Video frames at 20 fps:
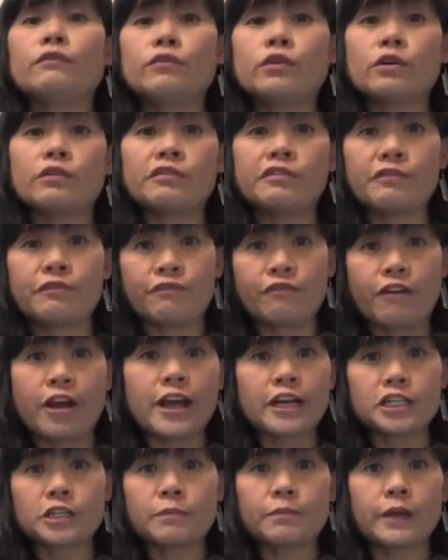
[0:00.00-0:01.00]
If you're a
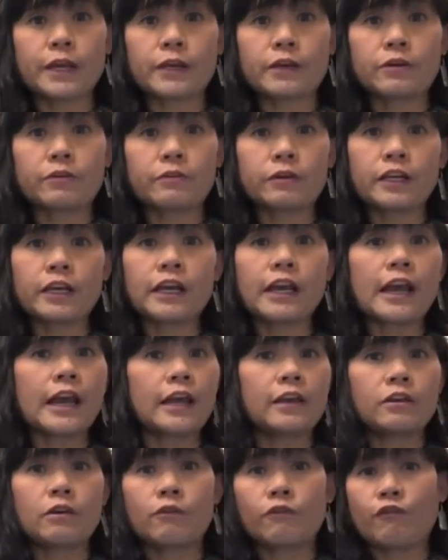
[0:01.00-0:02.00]
fresh bakery
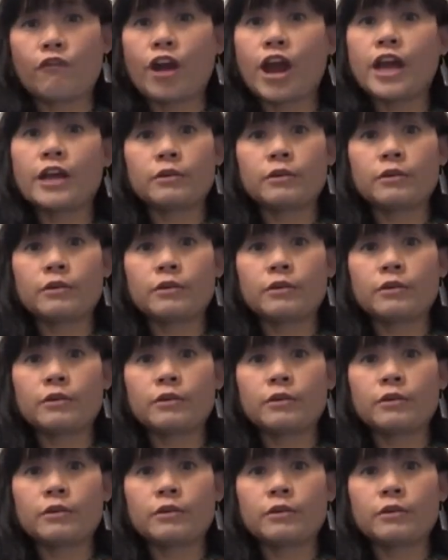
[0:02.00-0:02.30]
and your,